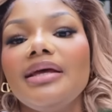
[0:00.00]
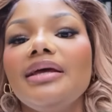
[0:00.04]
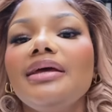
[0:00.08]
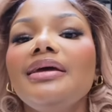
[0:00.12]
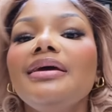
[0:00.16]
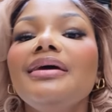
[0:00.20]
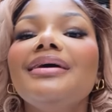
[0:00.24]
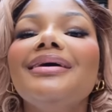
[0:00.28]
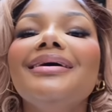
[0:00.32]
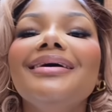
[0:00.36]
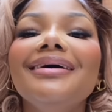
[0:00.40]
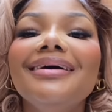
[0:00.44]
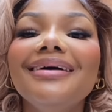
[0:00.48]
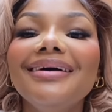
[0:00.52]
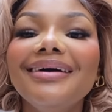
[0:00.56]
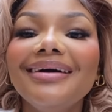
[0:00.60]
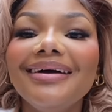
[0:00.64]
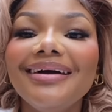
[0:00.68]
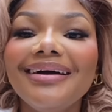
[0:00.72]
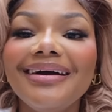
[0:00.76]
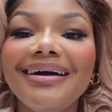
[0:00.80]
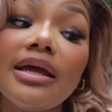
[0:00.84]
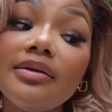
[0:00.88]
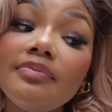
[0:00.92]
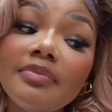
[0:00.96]

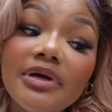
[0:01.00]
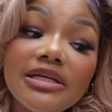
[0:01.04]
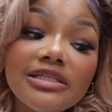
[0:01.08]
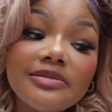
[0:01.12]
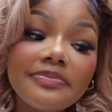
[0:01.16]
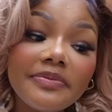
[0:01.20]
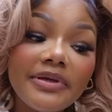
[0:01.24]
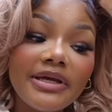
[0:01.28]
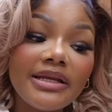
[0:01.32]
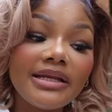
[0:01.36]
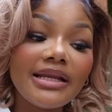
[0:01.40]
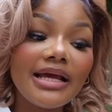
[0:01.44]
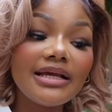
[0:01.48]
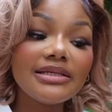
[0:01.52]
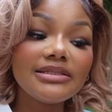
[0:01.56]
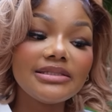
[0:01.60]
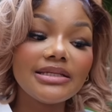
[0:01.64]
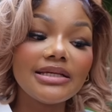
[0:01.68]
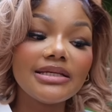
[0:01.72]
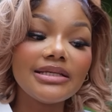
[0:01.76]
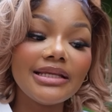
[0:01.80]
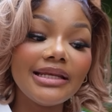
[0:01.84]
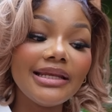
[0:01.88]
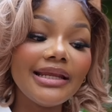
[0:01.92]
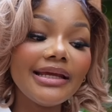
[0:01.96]
It must be a nice.
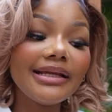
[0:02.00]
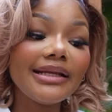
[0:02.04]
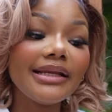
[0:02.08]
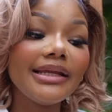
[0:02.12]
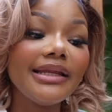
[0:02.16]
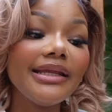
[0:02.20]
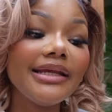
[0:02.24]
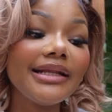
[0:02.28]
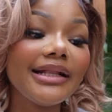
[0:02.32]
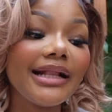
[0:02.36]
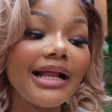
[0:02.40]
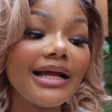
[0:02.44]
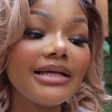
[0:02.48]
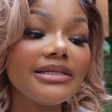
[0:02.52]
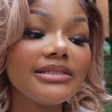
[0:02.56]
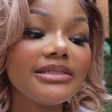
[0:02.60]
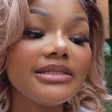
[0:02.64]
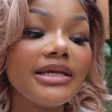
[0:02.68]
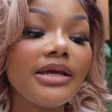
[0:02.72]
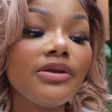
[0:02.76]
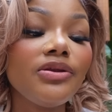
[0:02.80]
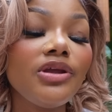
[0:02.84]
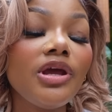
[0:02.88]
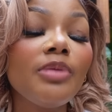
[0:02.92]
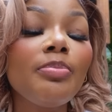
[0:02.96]
It has
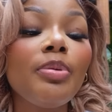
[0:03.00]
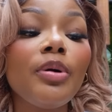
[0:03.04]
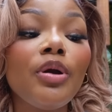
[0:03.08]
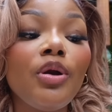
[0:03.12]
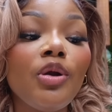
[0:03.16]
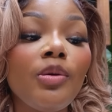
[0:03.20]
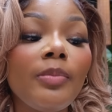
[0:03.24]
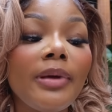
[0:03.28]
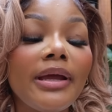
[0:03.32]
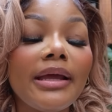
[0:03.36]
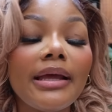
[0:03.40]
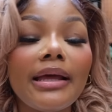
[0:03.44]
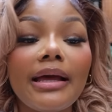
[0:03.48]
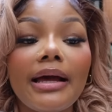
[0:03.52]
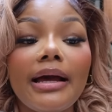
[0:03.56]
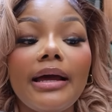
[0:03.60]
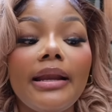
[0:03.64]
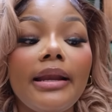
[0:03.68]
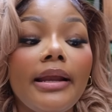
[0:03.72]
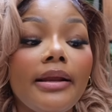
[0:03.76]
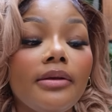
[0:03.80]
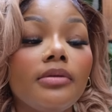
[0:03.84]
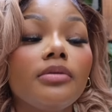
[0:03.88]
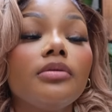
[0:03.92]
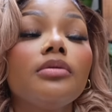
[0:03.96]
the Neapolo mine,
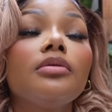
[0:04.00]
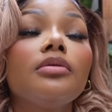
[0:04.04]
Ghana.